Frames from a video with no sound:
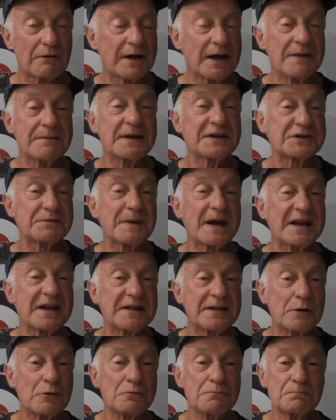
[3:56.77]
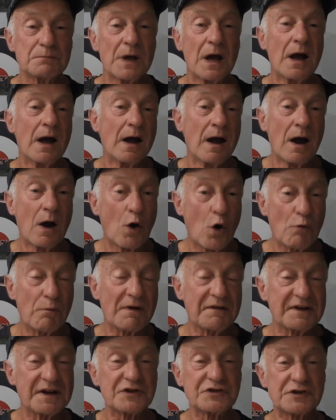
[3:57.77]
Okay, that's about it though. All
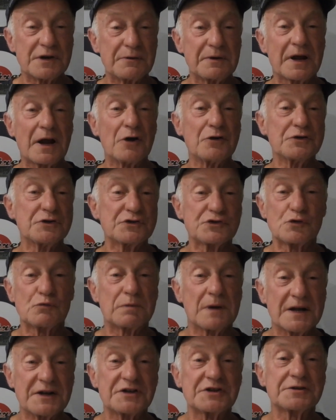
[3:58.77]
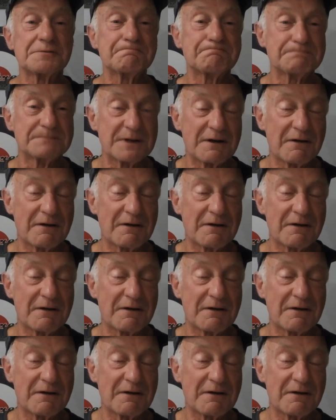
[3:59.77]
my videos are going to go, usual place,